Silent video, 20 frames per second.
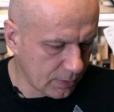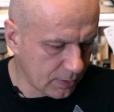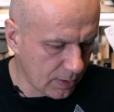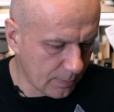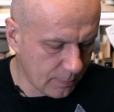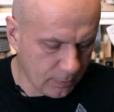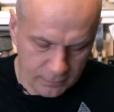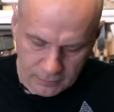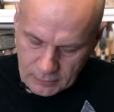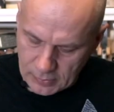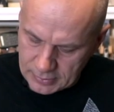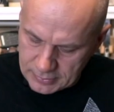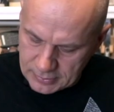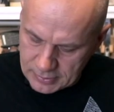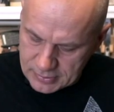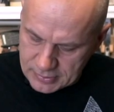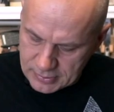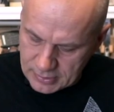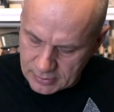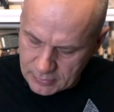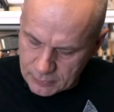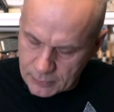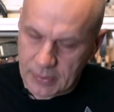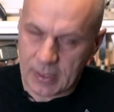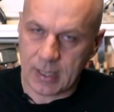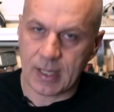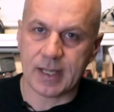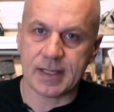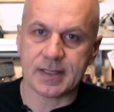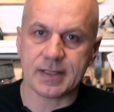a couple of runners I
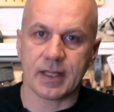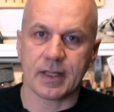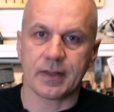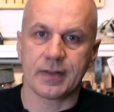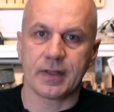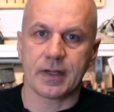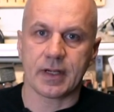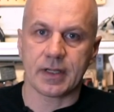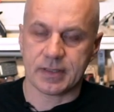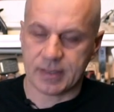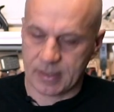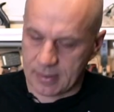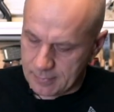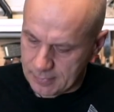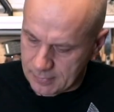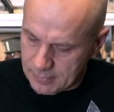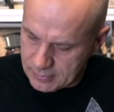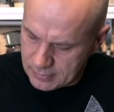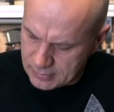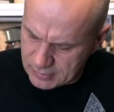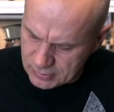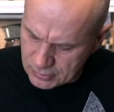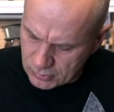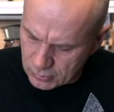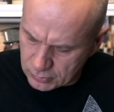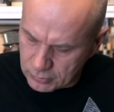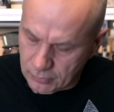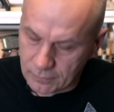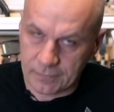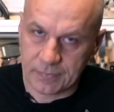realized that there are some
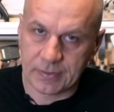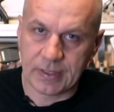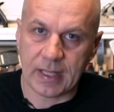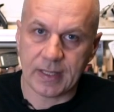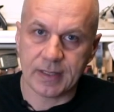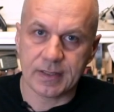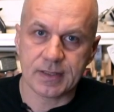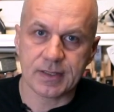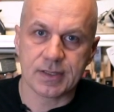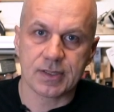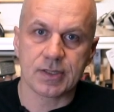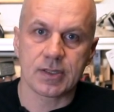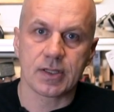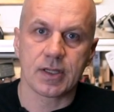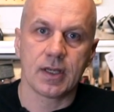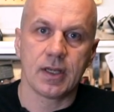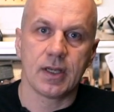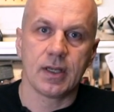sort of dents,